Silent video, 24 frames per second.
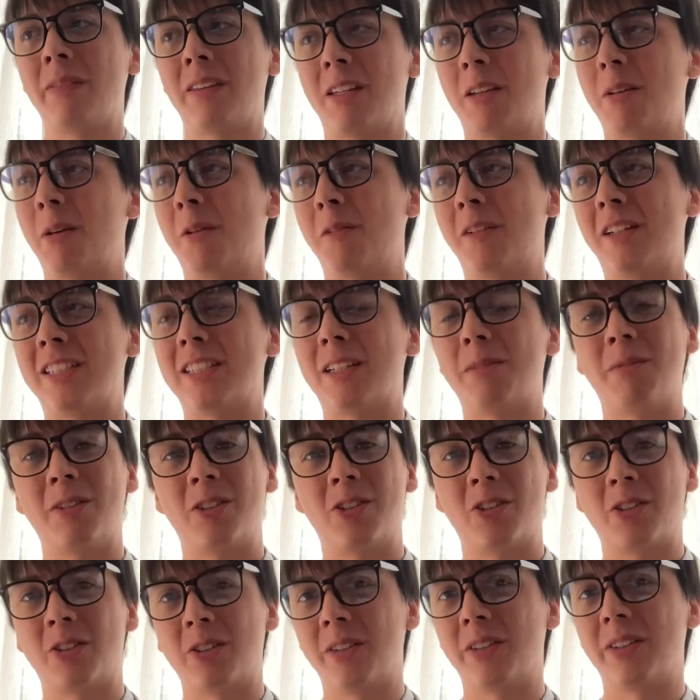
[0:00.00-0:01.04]
You don't watch how much
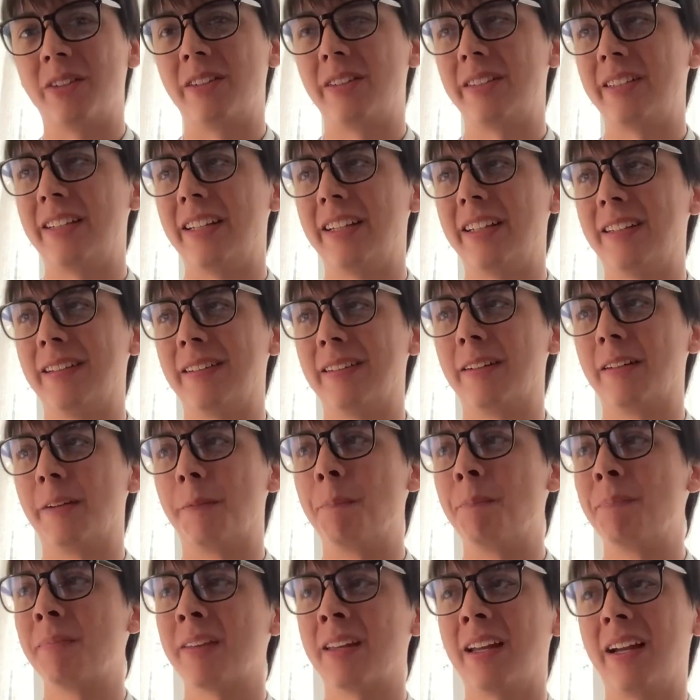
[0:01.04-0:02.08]
sugar you're taking
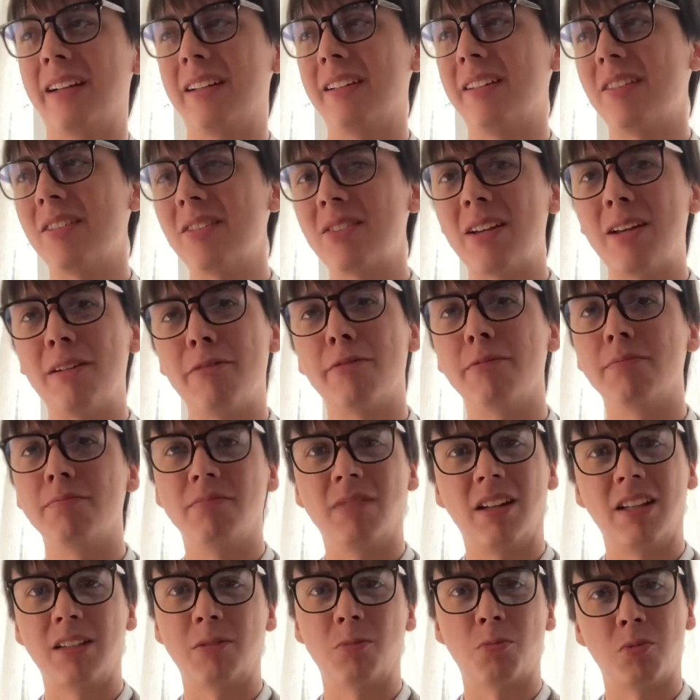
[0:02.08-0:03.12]
in, and it does have
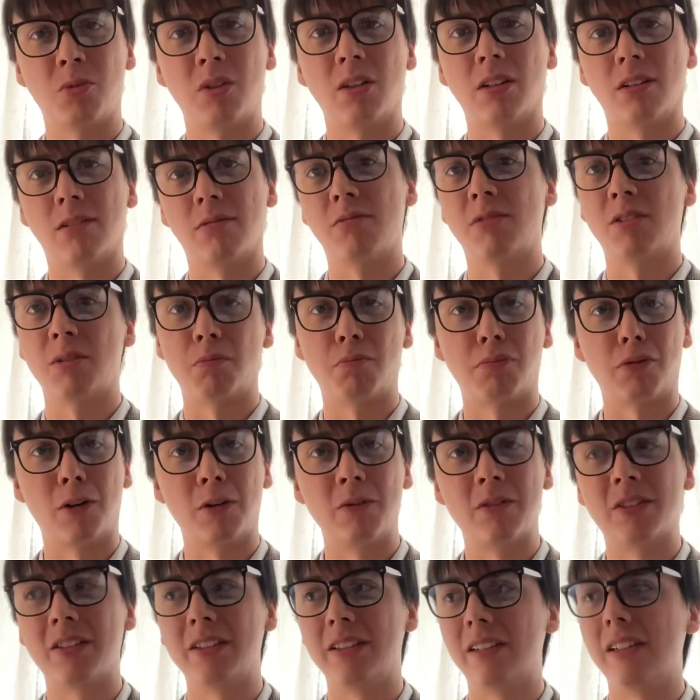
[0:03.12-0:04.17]
like some
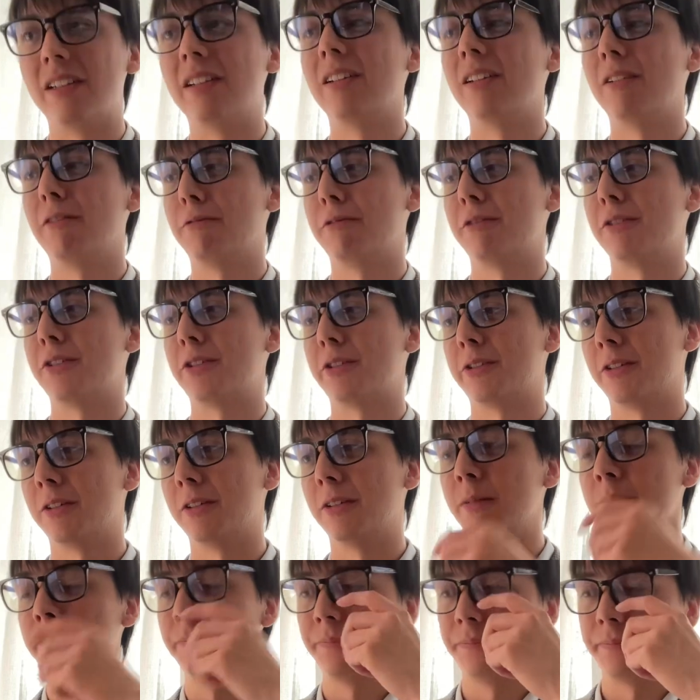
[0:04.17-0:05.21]
protein in it for
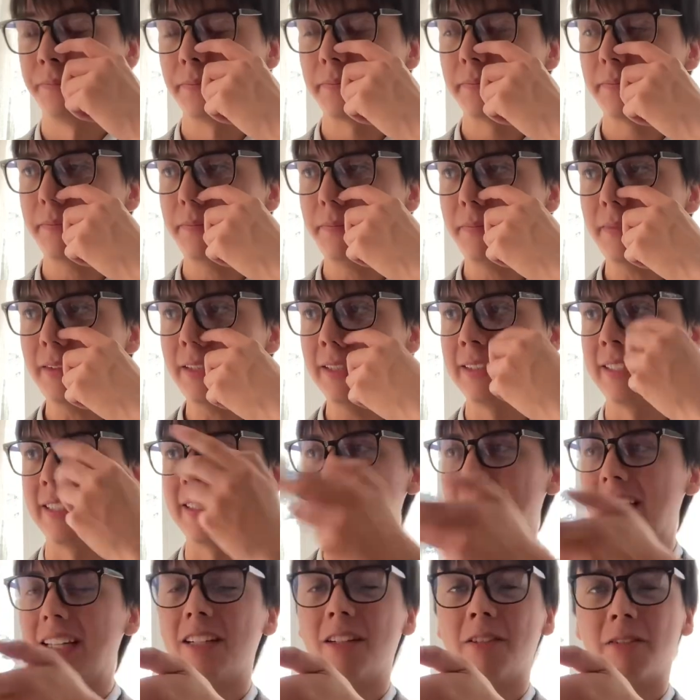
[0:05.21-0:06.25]
sure. It
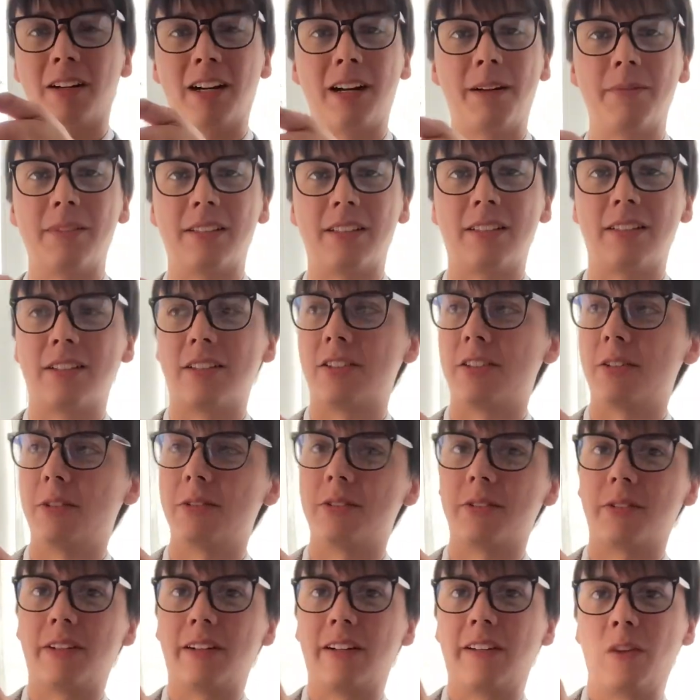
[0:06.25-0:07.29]
says 8 grams as it shows
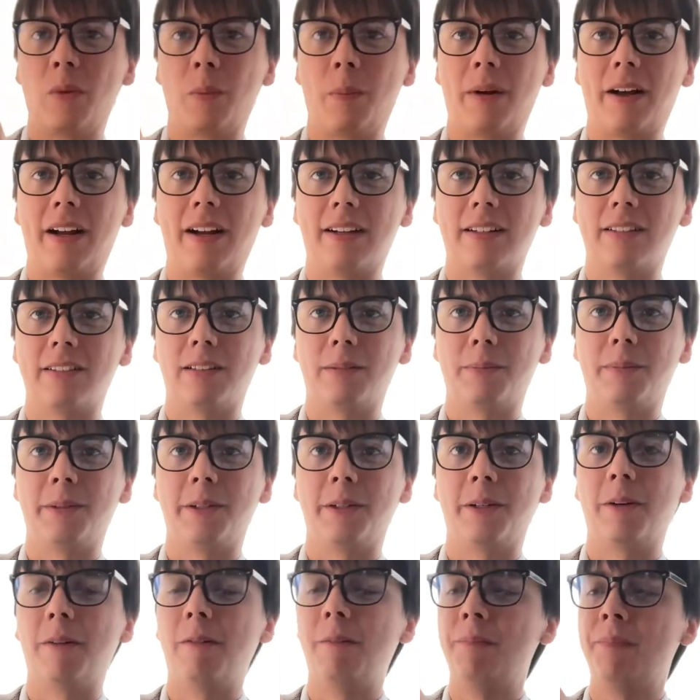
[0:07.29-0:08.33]
right on the box up
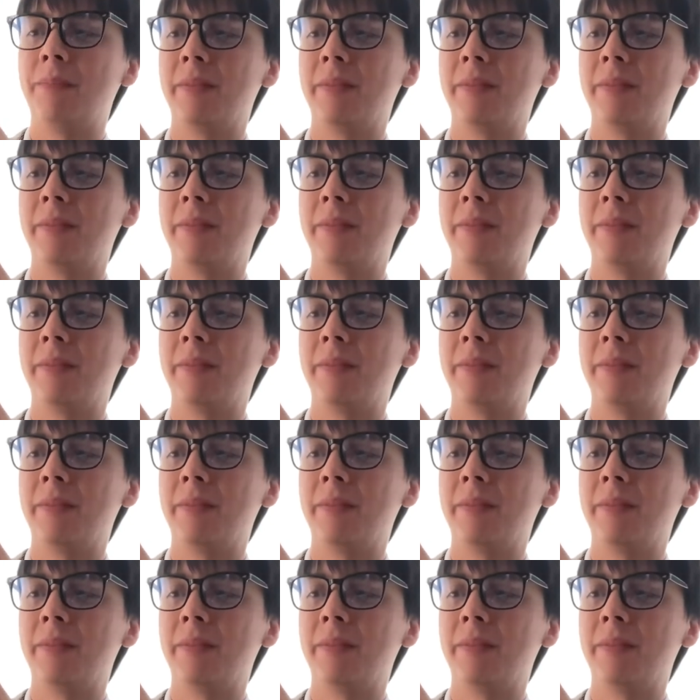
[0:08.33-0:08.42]
here.